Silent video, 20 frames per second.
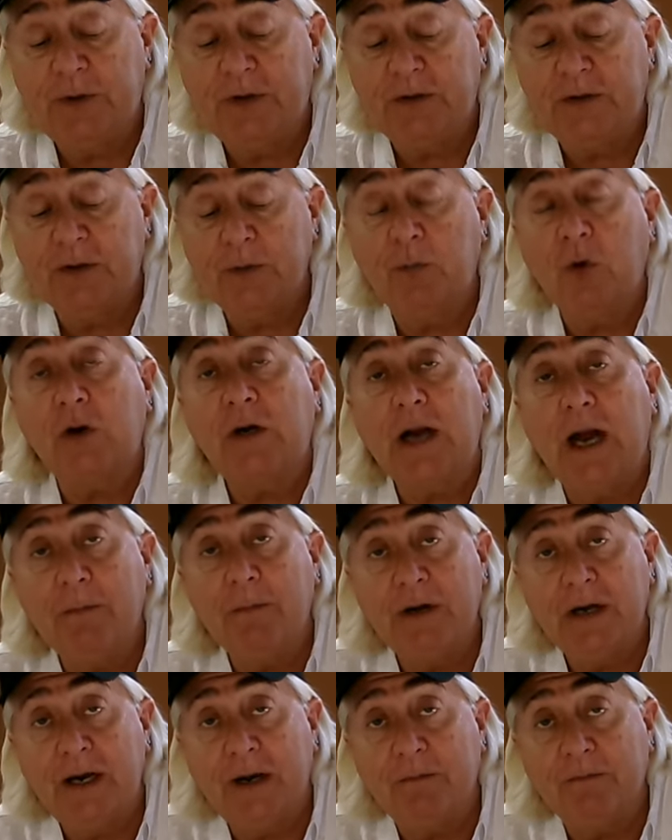but the more
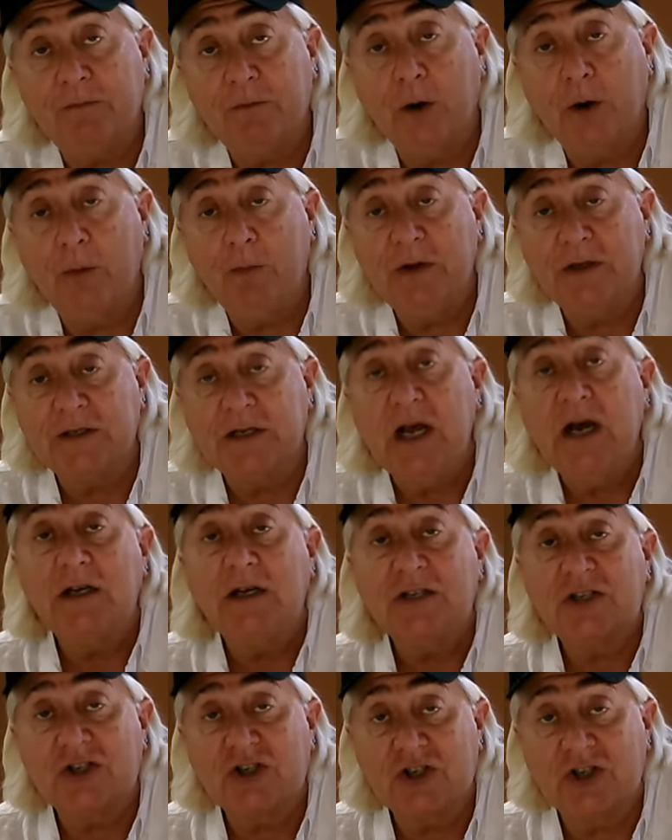common name for them is
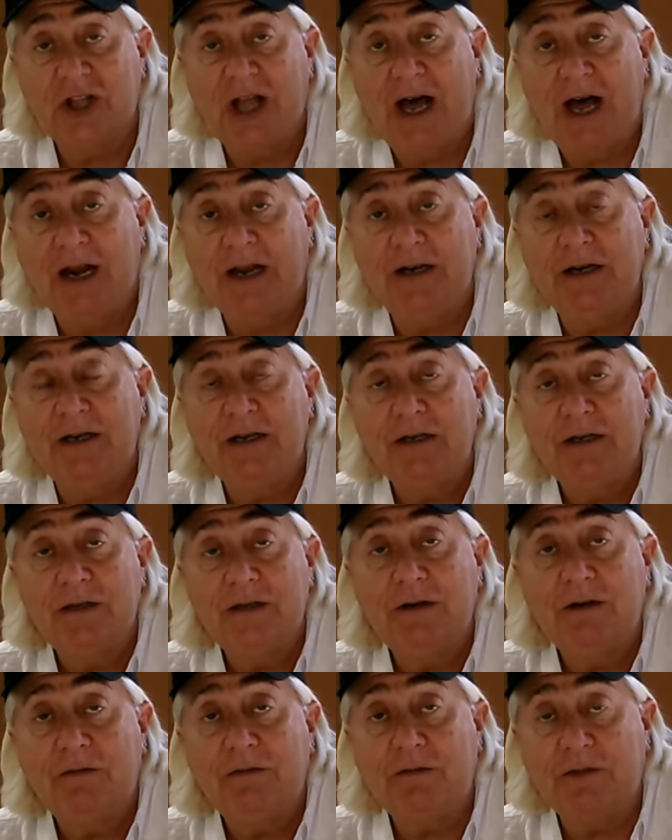slotted
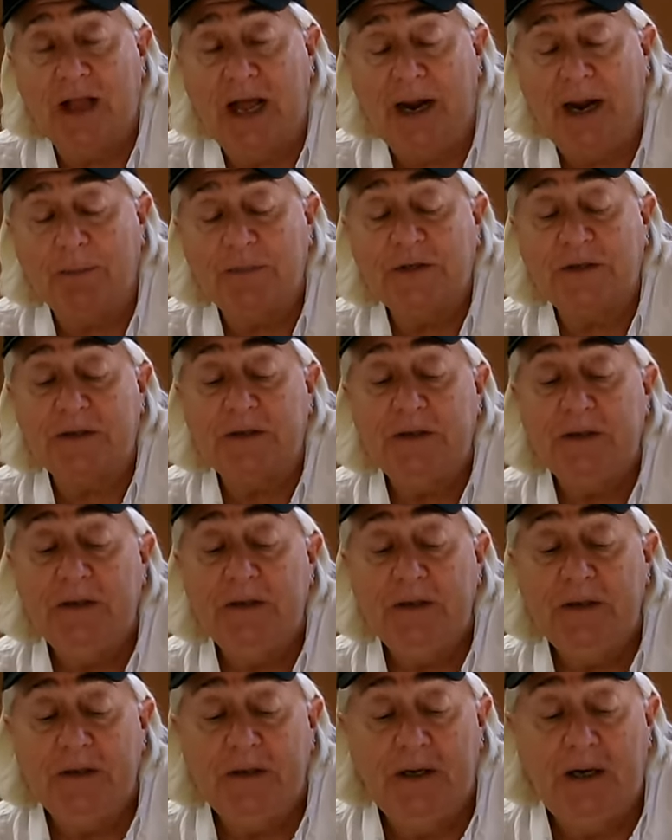
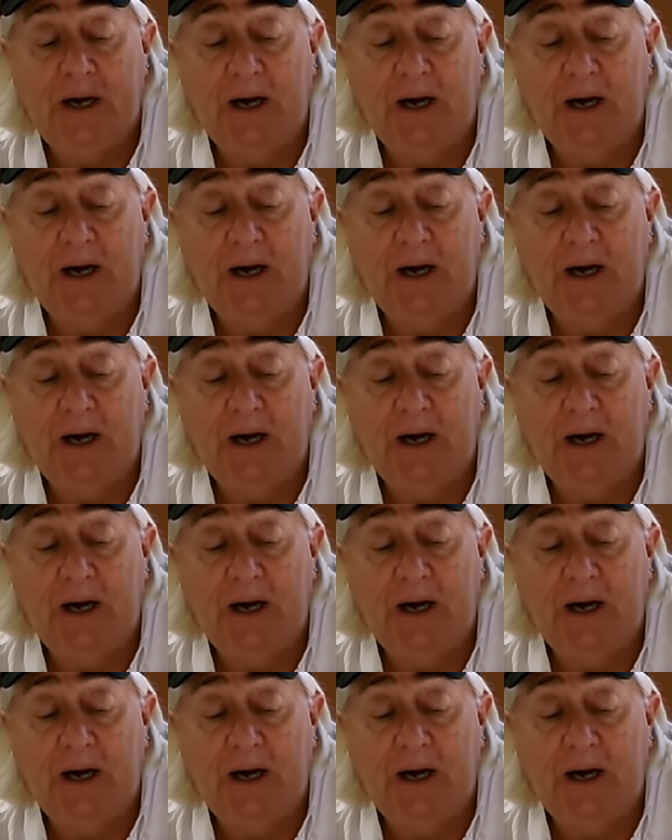flaps.